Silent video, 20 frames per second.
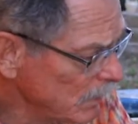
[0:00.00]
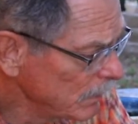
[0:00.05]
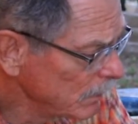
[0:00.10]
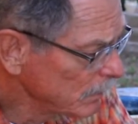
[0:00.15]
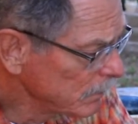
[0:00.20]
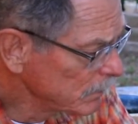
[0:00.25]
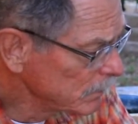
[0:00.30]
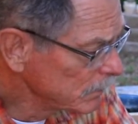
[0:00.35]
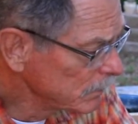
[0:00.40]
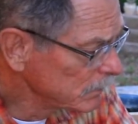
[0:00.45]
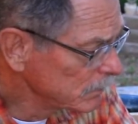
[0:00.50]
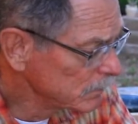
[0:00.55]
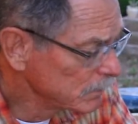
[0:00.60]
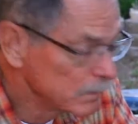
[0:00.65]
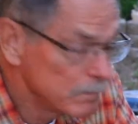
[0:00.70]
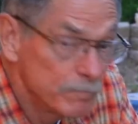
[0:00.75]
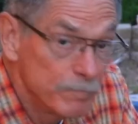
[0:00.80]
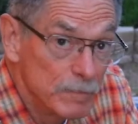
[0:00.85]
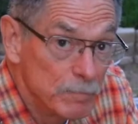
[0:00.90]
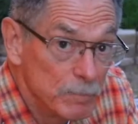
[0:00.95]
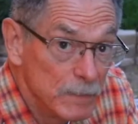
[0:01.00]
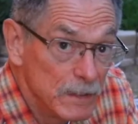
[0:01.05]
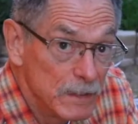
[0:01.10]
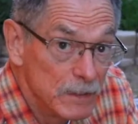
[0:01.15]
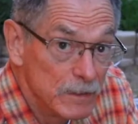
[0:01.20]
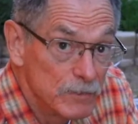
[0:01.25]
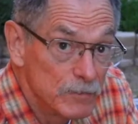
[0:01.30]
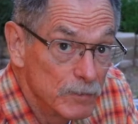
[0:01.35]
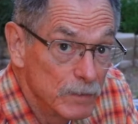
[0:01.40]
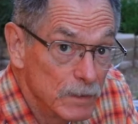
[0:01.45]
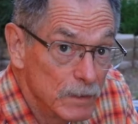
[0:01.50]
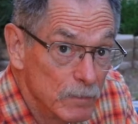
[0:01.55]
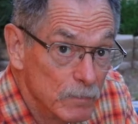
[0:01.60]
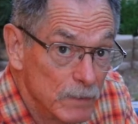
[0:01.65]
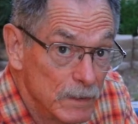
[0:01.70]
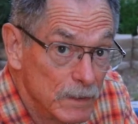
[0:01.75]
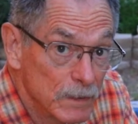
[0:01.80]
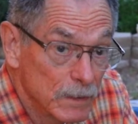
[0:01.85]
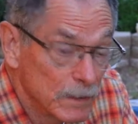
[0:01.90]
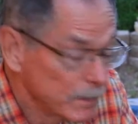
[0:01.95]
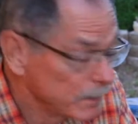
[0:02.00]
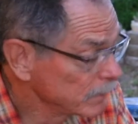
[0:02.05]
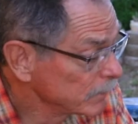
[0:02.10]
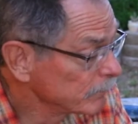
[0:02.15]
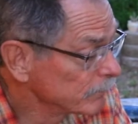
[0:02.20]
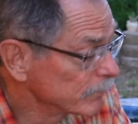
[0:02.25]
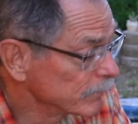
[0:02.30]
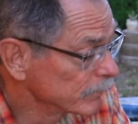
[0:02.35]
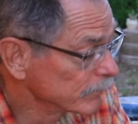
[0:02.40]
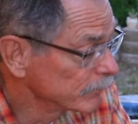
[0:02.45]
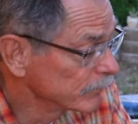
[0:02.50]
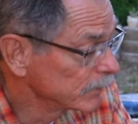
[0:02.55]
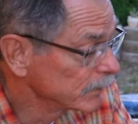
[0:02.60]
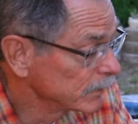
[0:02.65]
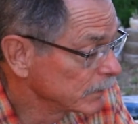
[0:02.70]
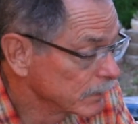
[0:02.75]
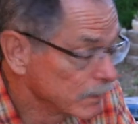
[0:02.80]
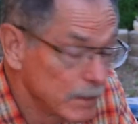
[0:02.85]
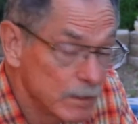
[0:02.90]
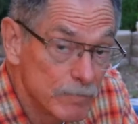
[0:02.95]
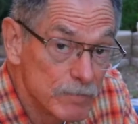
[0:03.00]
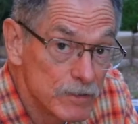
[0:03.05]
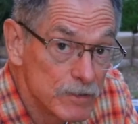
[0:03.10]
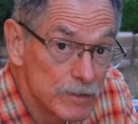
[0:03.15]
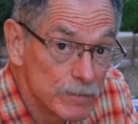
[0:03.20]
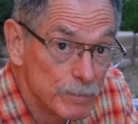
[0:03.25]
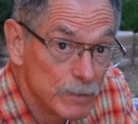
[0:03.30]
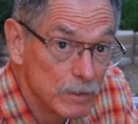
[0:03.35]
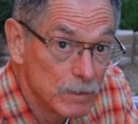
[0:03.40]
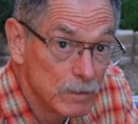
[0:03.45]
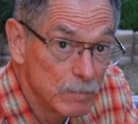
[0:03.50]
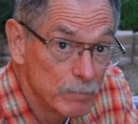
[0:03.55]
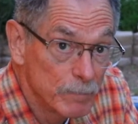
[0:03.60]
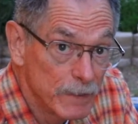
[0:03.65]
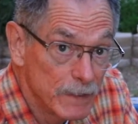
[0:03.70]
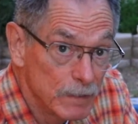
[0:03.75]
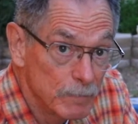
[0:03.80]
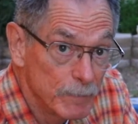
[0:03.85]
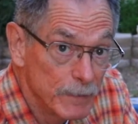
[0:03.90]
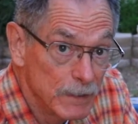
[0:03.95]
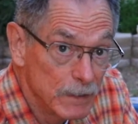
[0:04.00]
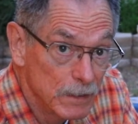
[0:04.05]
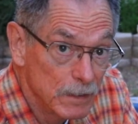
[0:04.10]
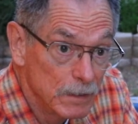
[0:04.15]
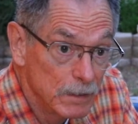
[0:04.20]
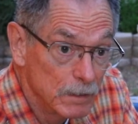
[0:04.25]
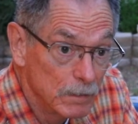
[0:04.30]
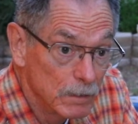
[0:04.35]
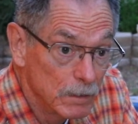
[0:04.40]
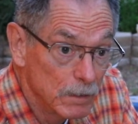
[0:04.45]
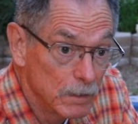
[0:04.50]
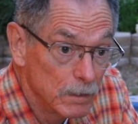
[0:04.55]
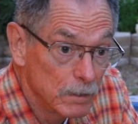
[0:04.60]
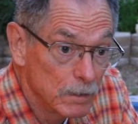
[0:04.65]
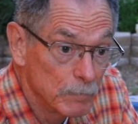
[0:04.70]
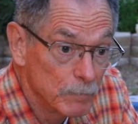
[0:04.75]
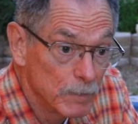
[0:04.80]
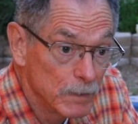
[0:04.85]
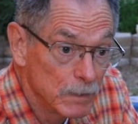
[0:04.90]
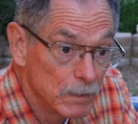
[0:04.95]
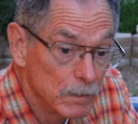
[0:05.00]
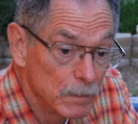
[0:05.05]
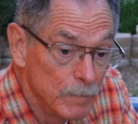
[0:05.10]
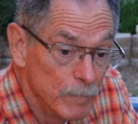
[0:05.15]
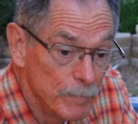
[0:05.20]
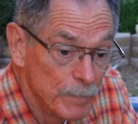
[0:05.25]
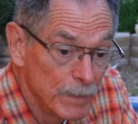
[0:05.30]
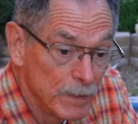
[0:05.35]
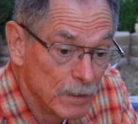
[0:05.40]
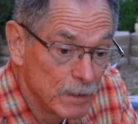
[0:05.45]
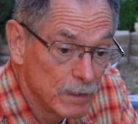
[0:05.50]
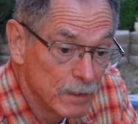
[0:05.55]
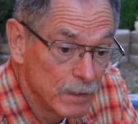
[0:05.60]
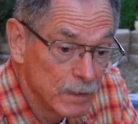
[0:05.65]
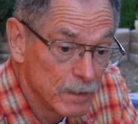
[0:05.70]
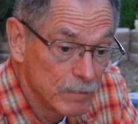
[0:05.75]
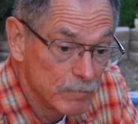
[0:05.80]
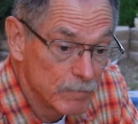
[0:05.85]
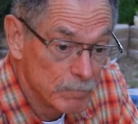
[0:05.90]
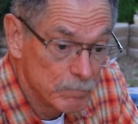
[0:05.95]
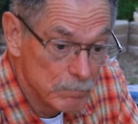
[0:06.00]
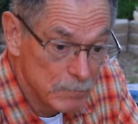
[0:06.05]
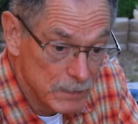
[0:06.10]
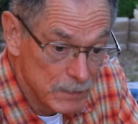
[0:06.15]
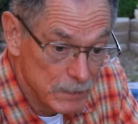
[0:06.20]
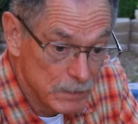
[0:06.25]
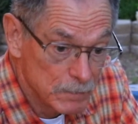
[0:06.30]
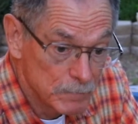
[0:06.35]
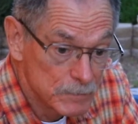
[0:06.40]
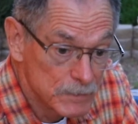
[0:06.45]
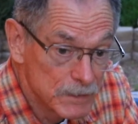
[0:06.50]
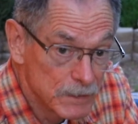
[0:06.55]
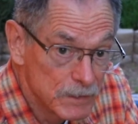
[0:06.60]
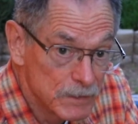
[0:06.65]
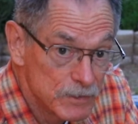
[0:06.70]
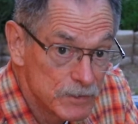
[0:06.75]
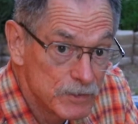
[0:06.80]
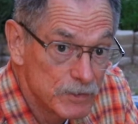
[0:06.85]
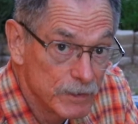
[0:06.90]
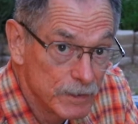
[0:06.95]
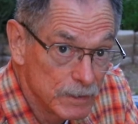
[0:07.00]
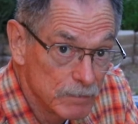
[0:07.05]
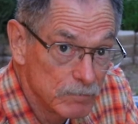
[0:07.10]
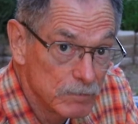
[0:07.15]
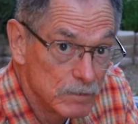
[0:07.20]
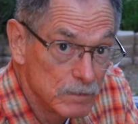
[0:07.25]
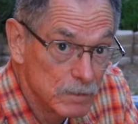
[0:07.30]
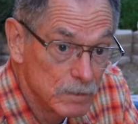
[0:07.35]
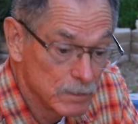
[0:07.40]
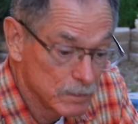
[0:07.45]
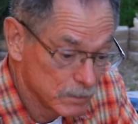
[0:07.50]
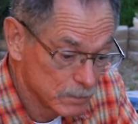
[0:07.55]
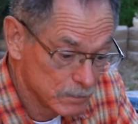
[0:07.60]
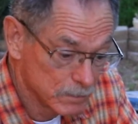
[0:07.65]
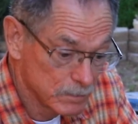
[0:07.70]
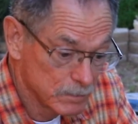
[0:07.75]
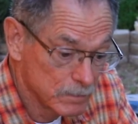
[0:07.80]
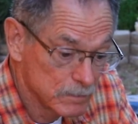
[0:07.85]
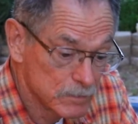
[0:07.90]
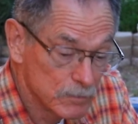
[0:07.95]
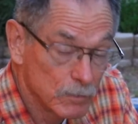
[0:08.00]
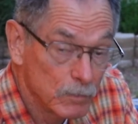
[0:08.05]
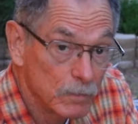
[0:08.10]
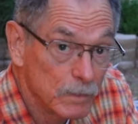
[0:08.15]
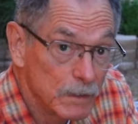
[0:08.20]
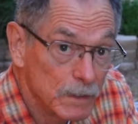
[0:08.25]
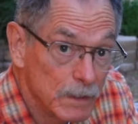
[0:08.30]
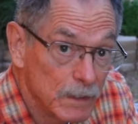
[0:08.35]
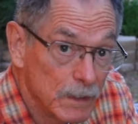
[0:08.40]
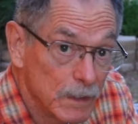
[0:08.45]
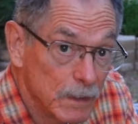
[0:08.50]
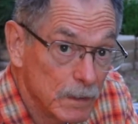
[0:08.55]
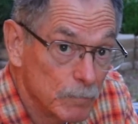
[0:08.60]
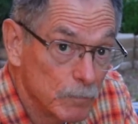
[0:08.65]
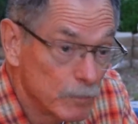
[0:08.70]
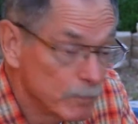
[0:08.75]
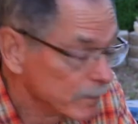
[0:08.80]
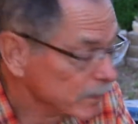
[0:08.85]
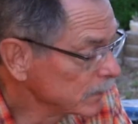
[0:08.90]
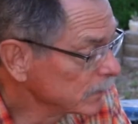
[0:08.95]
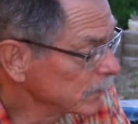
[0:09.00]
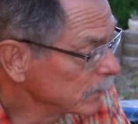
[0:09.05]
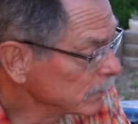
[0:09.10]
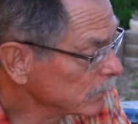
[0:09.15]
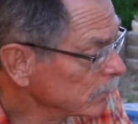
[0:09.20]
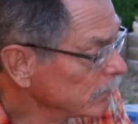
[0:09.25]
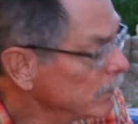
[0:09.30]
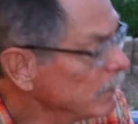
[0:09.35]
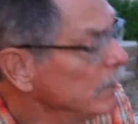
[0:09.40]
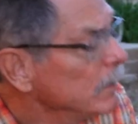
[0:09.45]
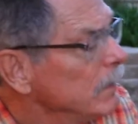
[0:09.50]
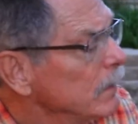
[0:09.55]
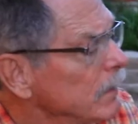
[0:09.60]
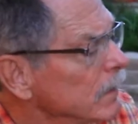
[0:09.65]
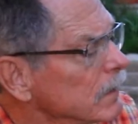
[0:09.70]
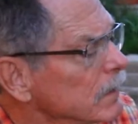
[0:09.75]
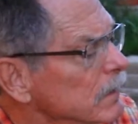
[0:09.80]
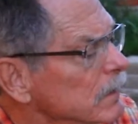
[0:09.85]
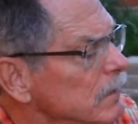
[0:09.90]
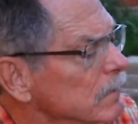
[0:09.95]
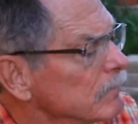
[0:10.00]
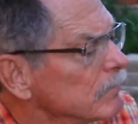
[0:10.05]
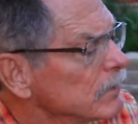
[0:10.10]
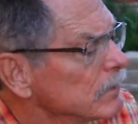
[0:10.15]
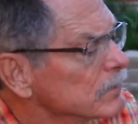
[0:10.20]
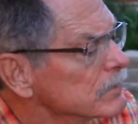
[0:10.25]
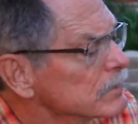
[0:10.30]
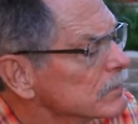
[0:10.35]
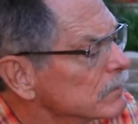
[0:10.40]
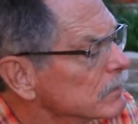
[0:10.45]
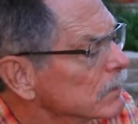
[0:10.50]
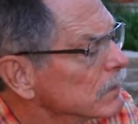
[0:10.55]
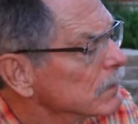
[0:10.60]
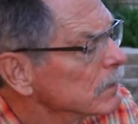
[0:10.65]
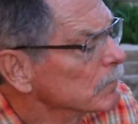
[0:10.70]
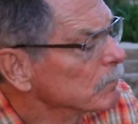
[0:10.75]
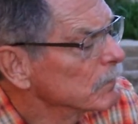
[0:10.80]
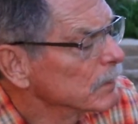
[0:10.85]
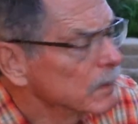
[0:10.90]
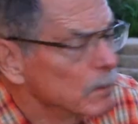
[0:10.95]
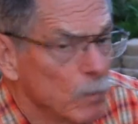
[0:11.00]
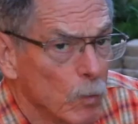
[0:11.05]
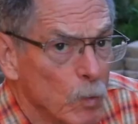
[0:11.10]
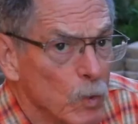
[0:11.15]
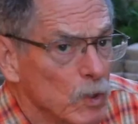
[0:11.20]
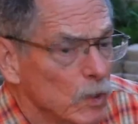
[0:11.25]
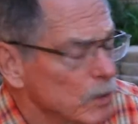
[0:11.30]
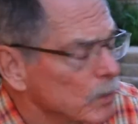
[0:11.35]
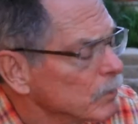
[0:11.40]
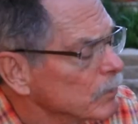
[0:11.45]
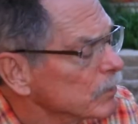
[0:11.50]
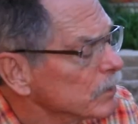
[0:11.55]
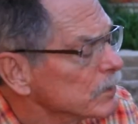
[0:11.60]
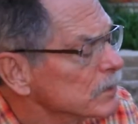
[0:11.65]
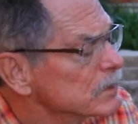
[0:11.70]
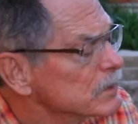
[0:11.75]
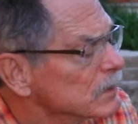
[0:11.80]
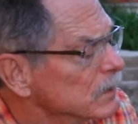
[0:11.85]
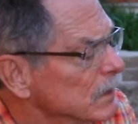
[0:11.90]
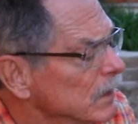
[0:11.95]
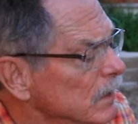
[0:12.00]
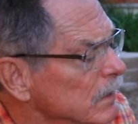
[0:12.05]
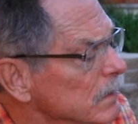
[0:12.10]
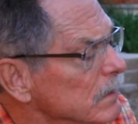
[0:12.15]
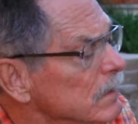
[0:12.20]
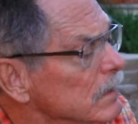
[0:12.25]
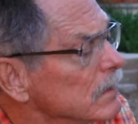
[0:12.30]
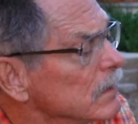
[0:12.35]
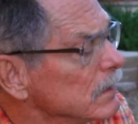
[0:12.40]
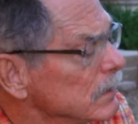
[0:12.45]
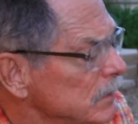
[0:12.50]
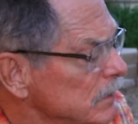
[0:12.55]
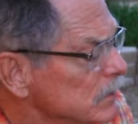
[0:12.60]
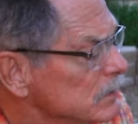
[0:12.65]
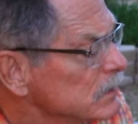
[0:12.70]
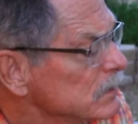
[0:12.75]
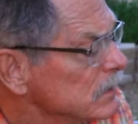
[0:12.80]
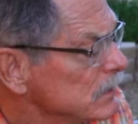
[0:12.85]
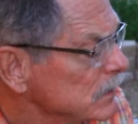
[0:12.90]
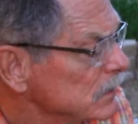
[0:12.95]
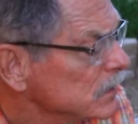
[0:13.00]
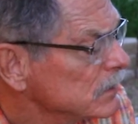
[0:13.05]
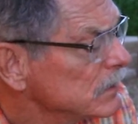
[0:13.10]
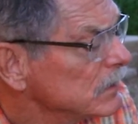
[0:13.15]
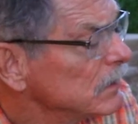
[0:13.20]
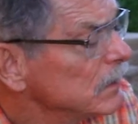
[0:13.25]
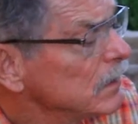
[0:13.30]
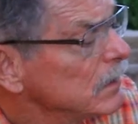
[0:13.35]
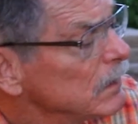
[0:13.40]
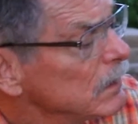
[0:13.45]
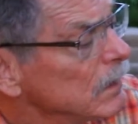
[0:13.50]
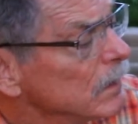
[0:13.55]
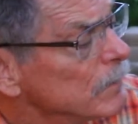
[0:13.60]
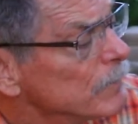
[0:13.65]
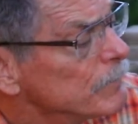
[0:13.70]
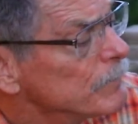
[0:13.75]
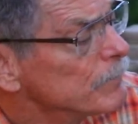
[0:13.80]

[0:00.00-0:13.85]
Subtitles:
and they fit my needs really well. I have three. I have a small backpacking model, I have a medium-sized travel that is holding the camera right now, and then I've also got my workhorse, the CT